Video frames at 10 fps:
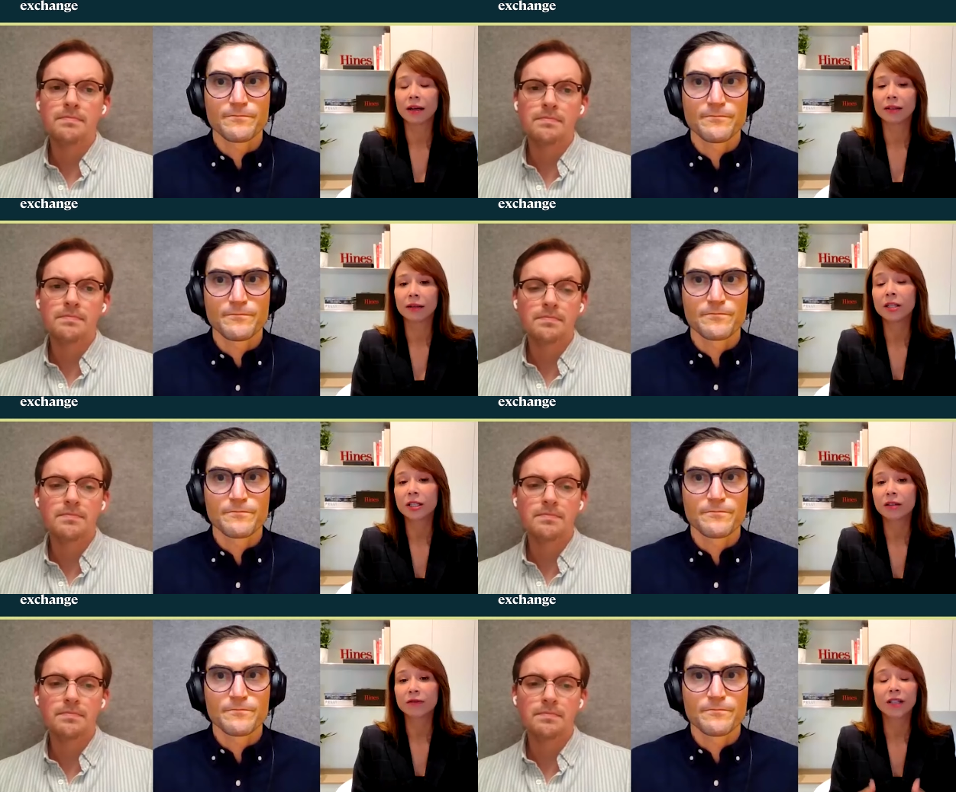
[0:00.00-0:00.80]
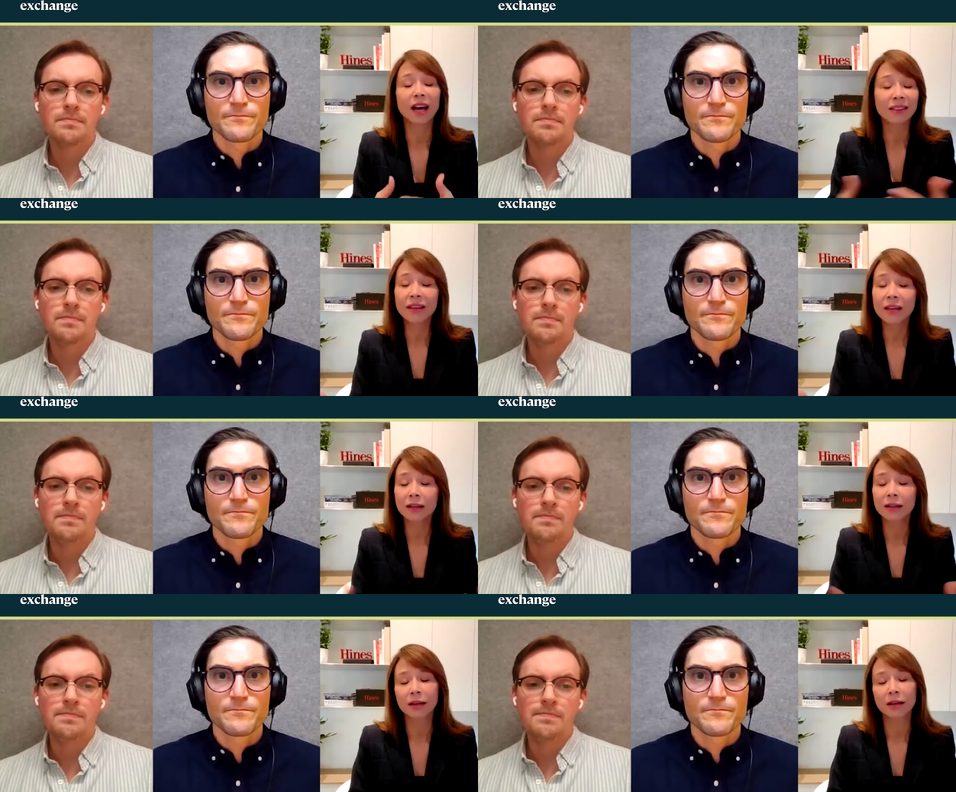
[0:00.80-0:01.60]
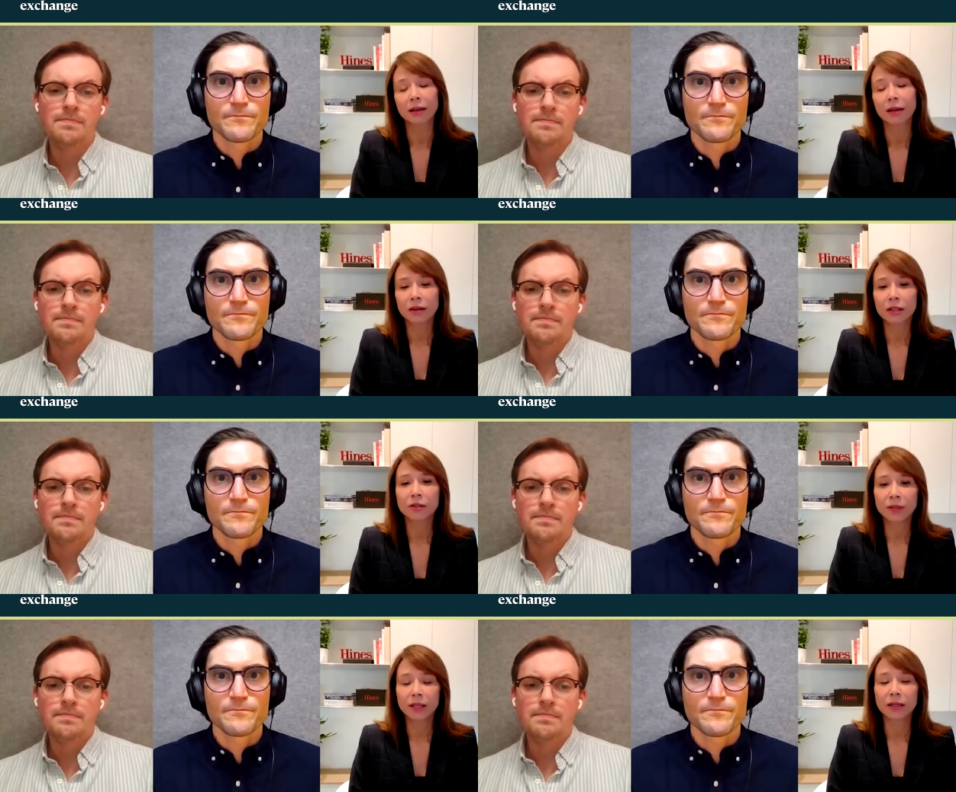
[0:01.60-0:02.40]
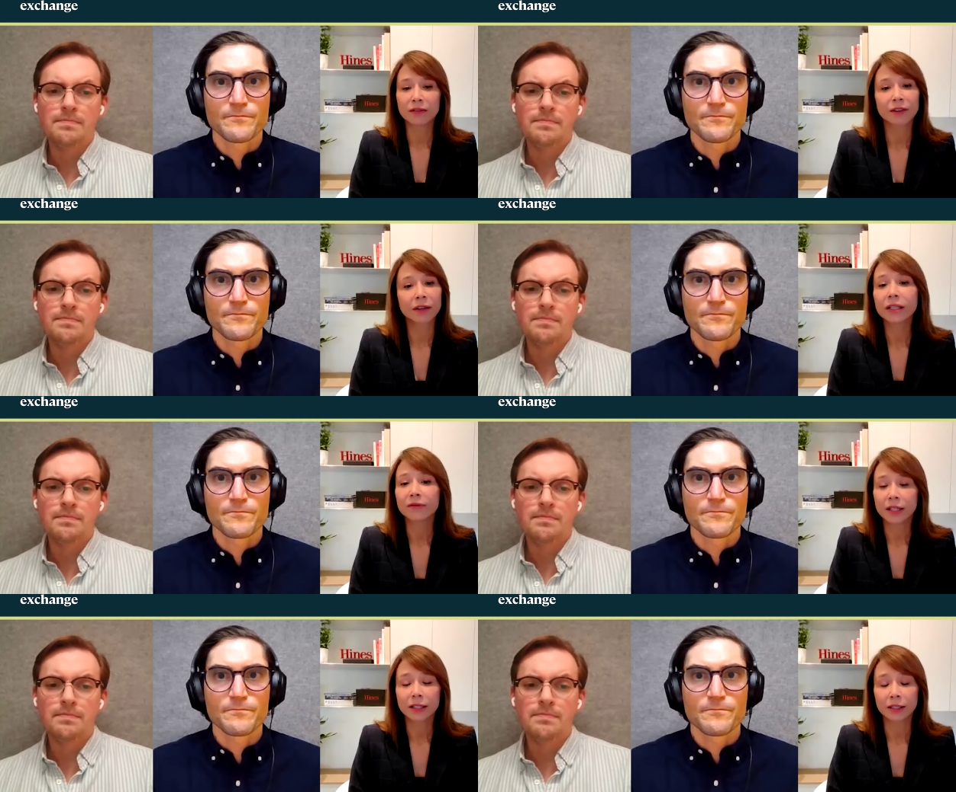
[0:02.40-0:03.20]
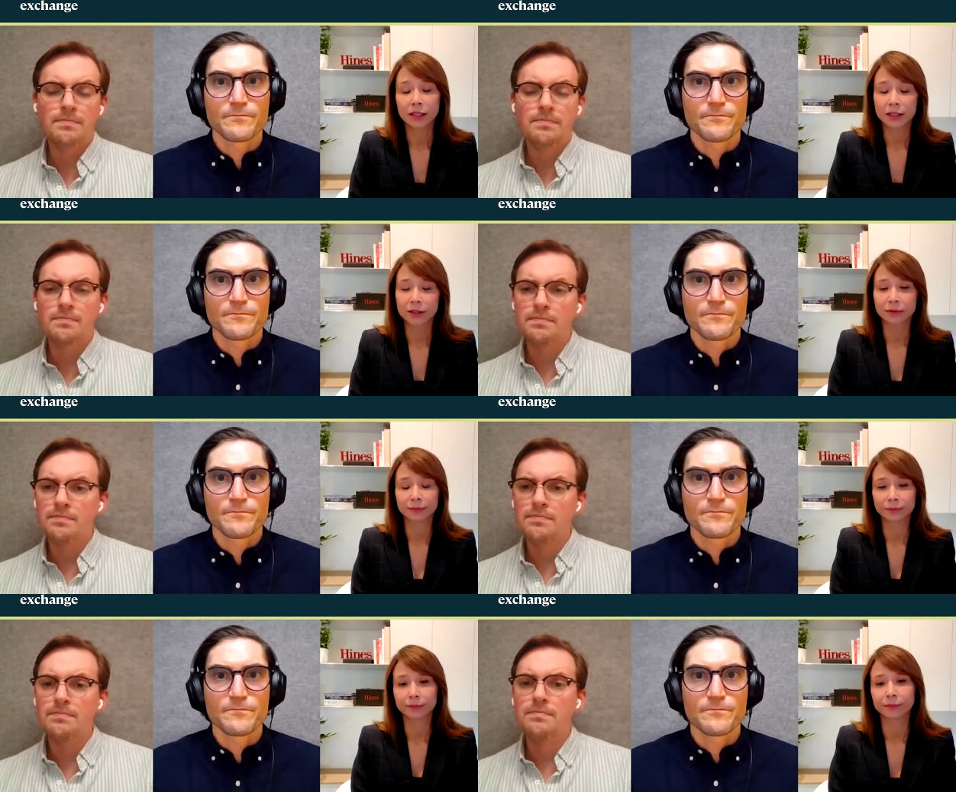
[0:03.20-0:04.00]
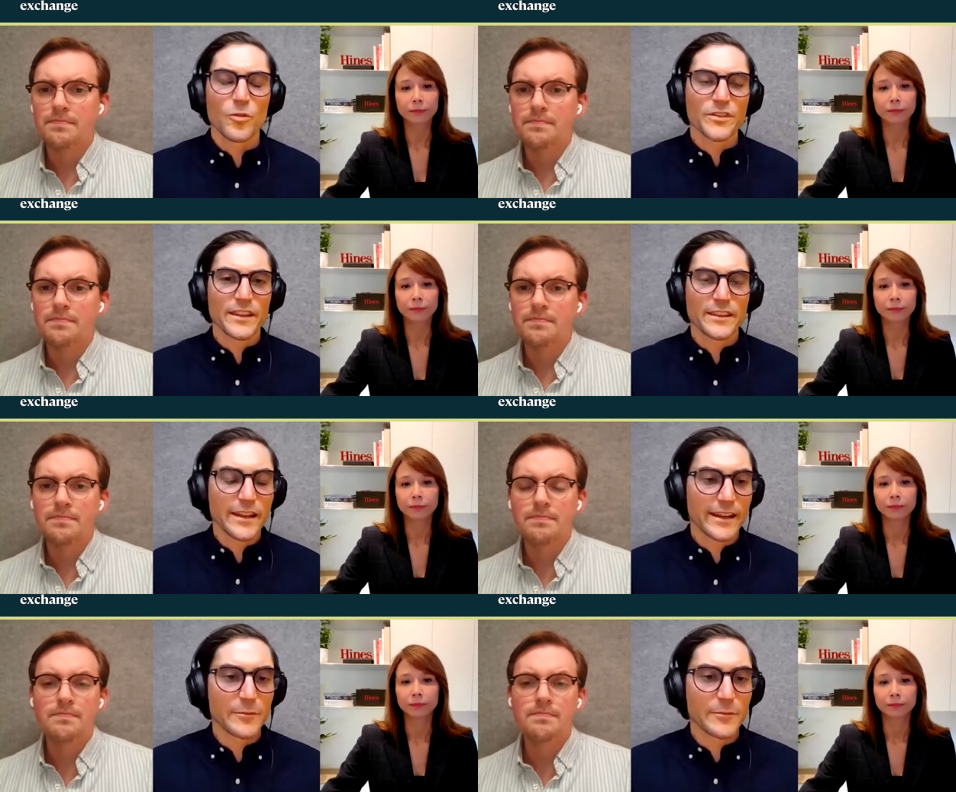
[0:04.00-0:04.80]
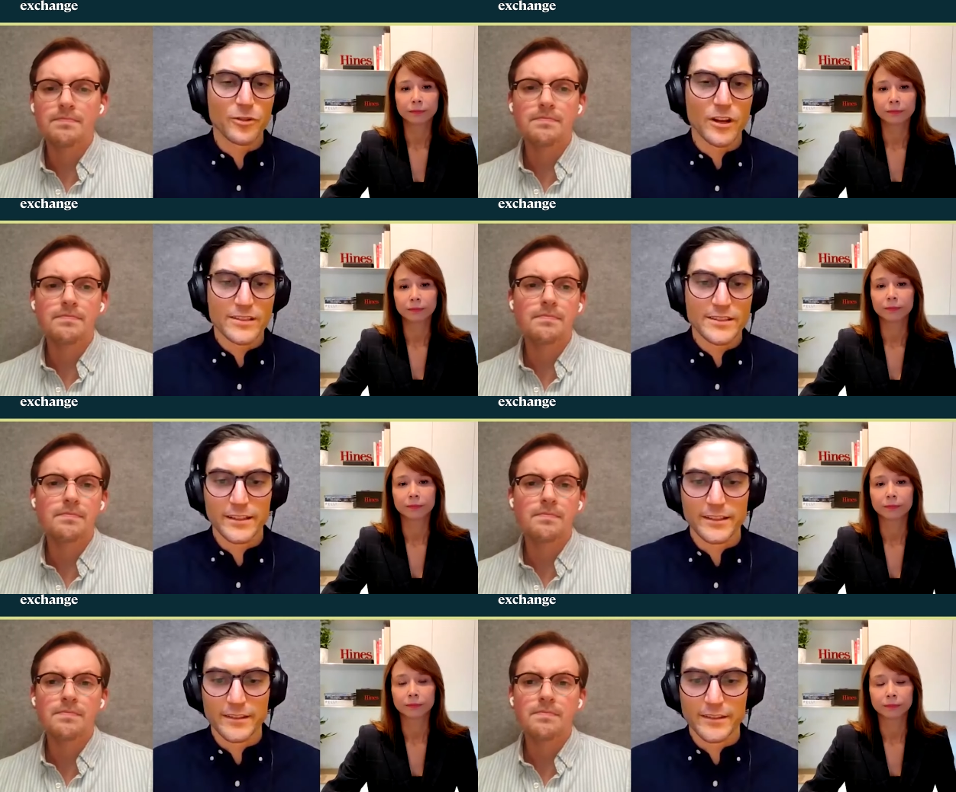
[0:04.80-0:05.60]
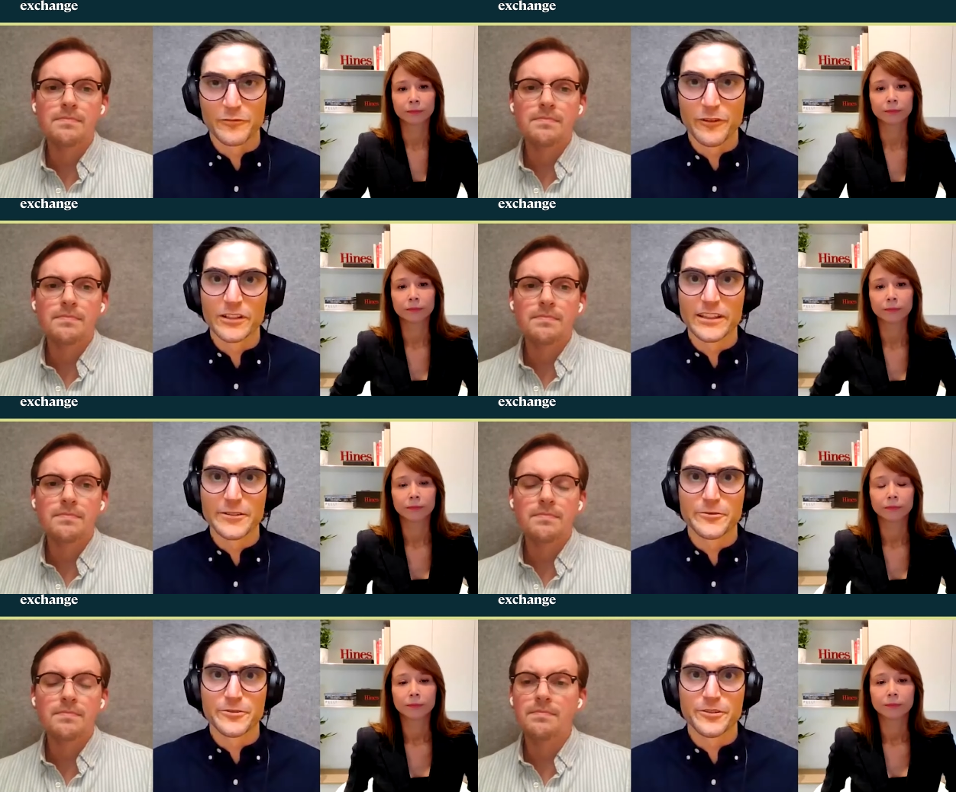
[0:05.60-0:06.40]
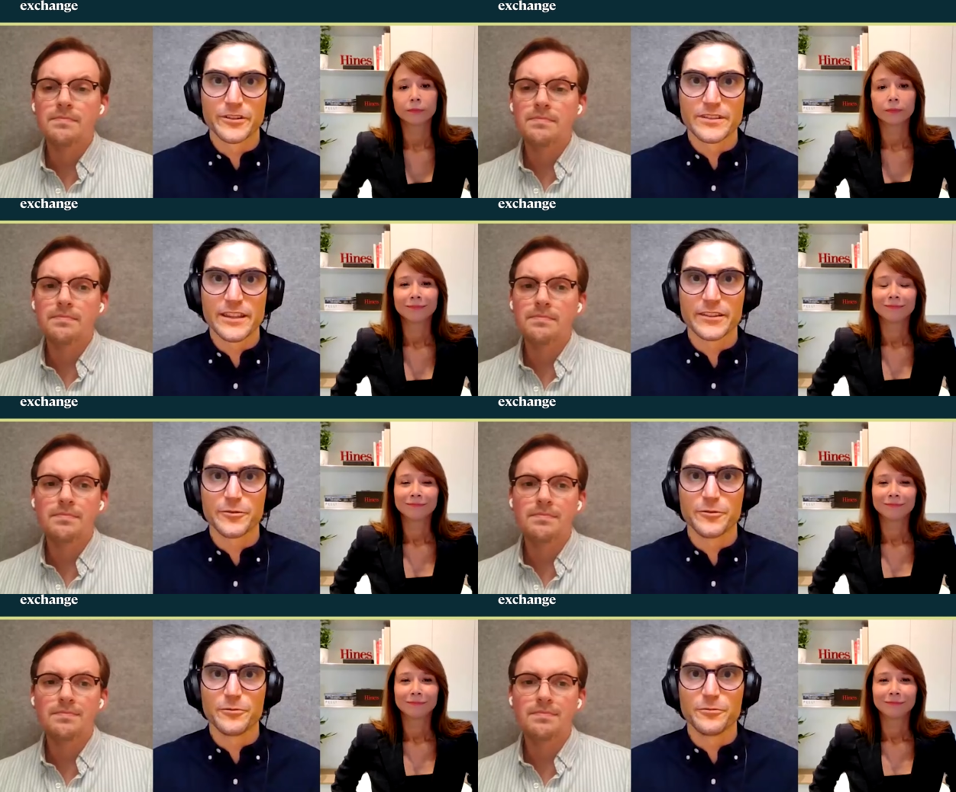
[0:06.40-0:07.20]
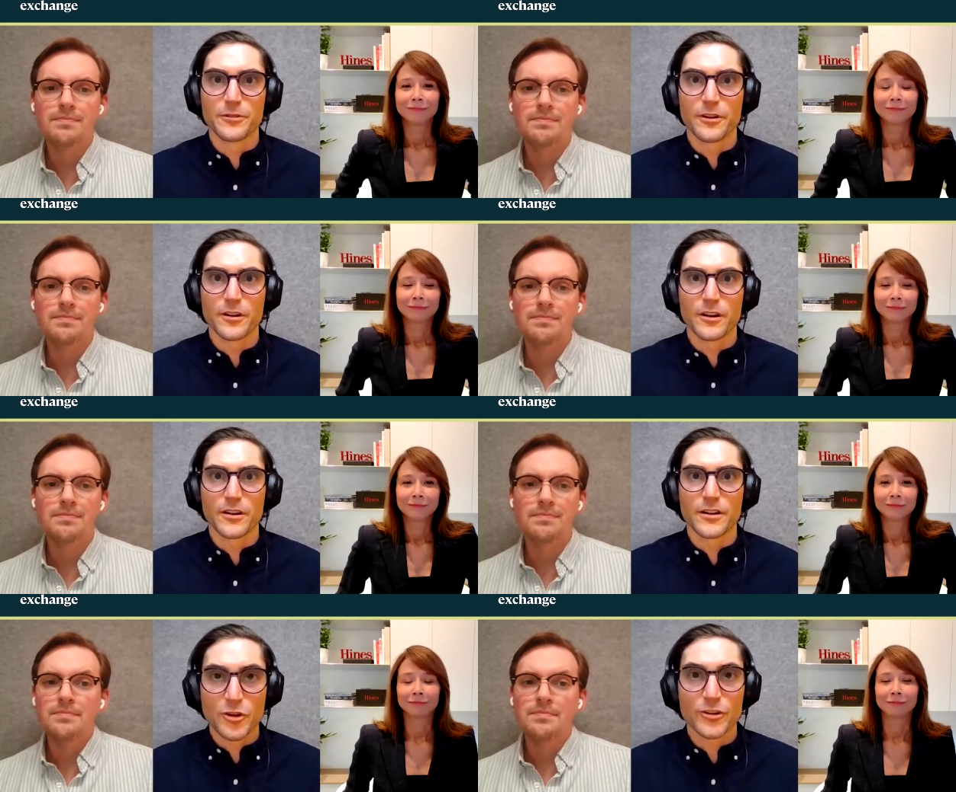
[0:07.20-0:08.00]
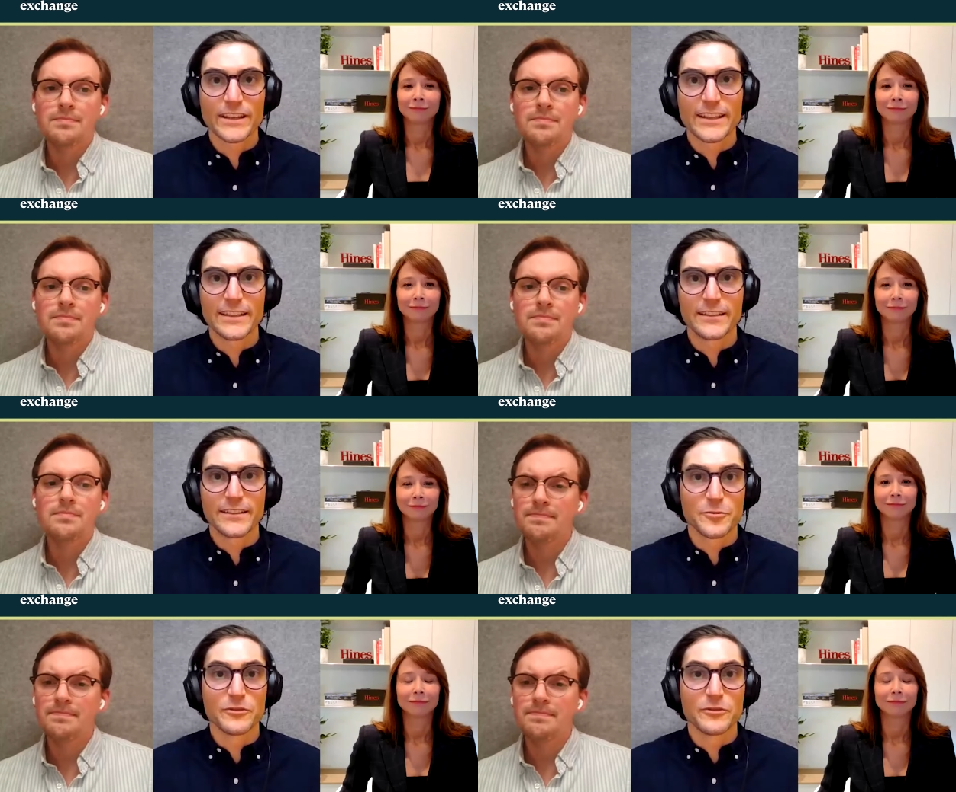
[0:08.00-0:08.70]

Speaker 1: the, big shift. I think it's going to be a very good intention.
Speaker 2: One thing that I came across in your fund literature is that you are targeting to